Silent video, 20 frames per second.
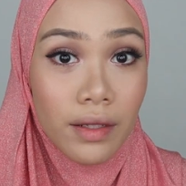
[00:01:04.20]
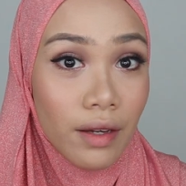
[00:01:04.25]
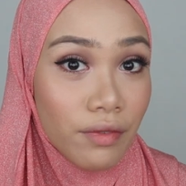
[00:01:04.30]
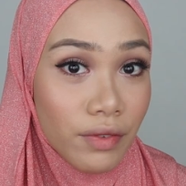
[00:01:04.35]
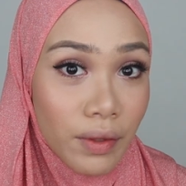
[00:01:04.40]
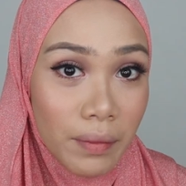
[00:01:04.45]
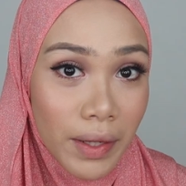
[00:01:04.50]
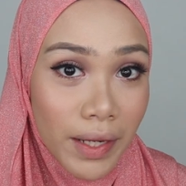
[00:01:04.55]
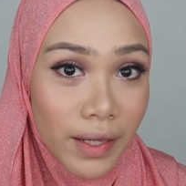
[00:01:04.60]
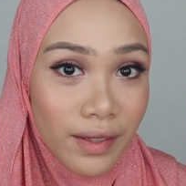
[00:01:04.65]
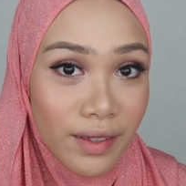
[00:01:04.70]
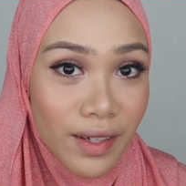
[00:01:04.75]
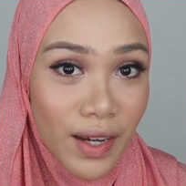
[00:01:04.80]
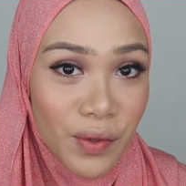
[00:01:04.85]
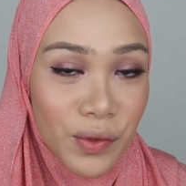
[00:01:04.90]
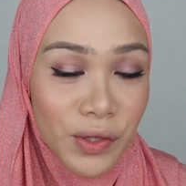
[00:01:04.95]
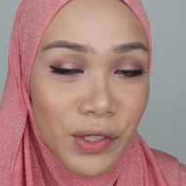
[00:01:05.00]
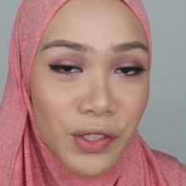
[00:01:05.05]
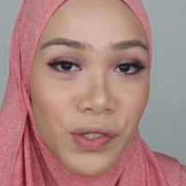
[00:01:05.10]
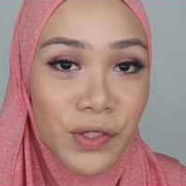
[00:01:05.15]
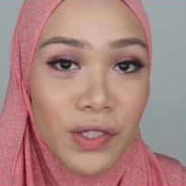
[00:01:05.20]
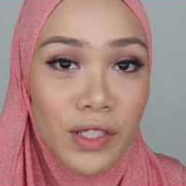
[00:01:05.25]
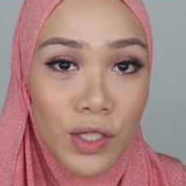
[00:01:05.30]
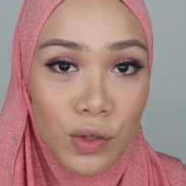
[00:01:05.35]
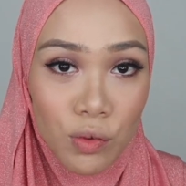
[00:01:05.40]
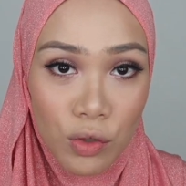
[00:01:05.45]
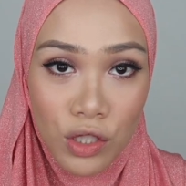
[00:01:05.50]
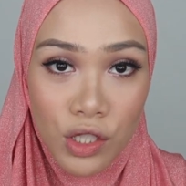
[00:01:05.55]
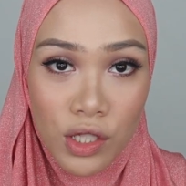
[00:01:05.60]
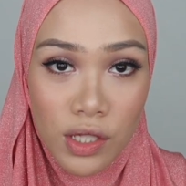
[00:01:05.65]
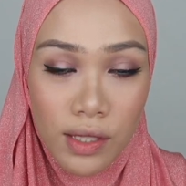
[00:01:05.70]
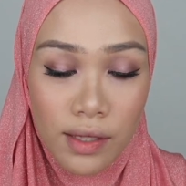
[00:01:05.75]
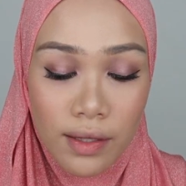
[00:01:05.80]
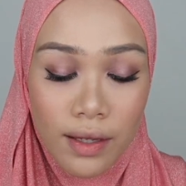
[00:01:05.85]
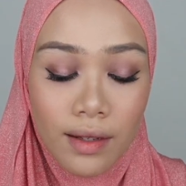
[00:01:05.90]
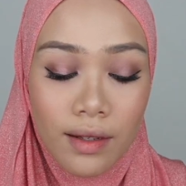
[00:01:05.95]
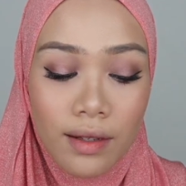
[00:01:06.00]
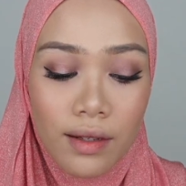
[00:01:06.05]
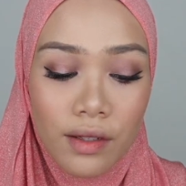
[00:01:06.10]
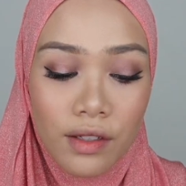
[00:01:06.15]
Never mind, I will do the swatches
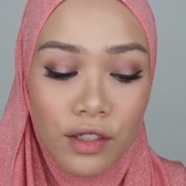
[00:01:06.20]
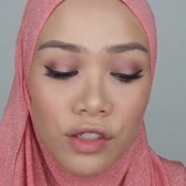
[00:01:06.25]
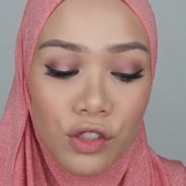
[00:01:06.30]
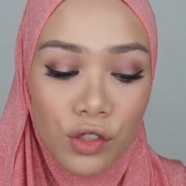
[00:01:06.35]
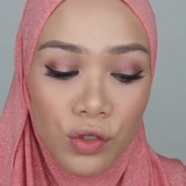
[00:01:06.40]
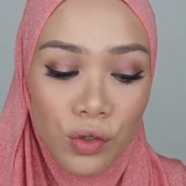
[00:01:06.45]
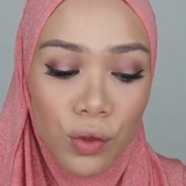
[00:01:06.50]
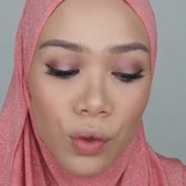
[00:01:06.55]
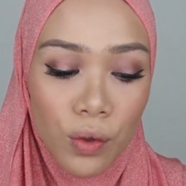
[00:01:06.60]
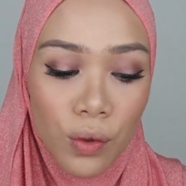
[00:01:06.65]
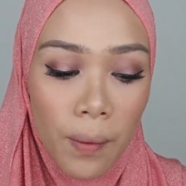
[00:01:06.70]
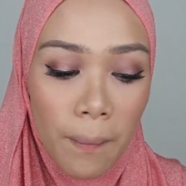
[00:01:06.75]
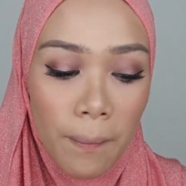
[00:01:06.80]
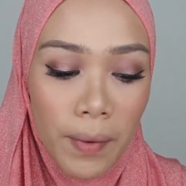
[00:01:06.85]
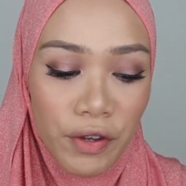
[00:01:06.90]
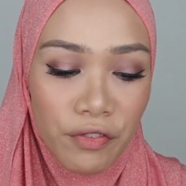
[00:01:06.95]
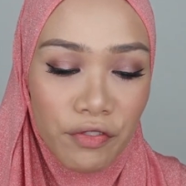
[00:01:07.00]
and letting you know my